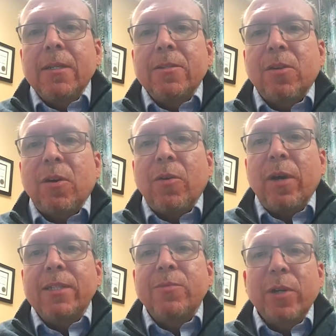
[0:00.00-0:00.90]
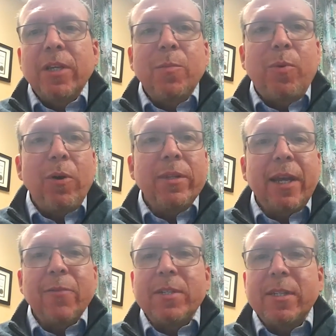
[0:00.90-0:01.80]
So it's really important,
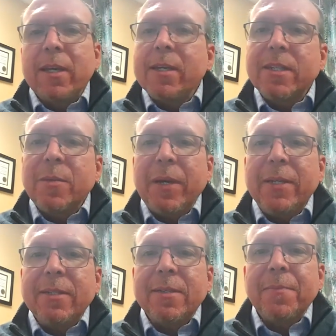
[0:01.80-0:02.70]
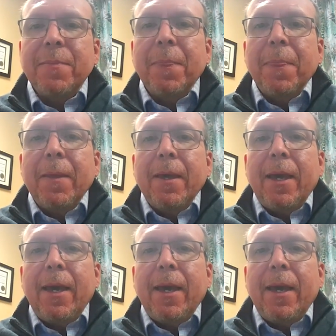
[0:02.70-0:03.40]
that resiliency piece.